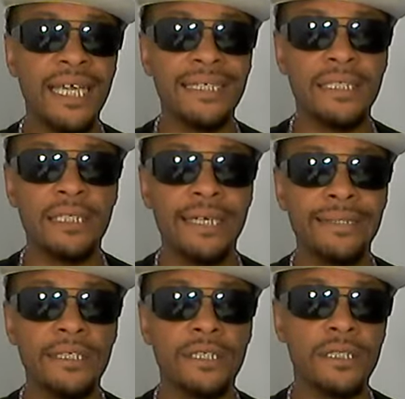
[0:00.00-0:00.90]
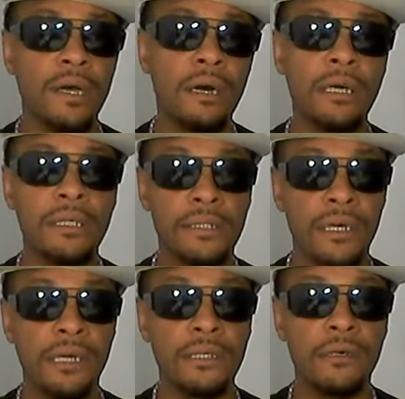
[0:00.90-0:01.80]
I just, I just saw an
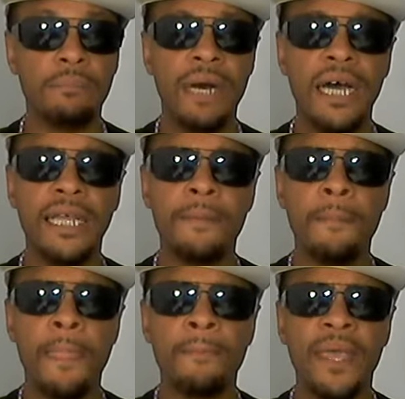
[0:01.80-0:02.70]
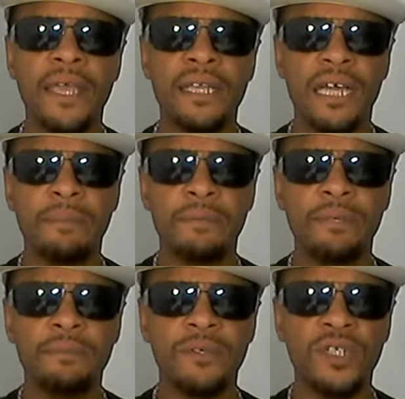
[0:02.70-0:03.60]
article about it and a couple of
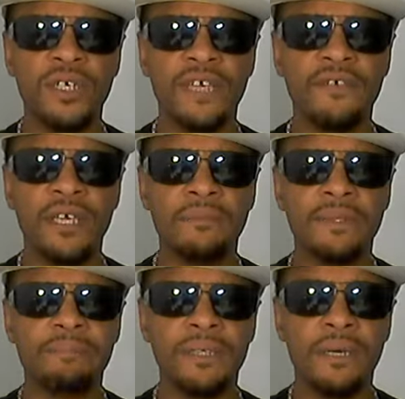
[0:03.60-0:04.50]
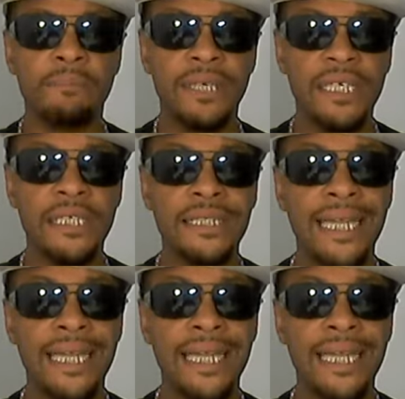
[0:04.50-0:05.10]
people, you know, giving their opinions.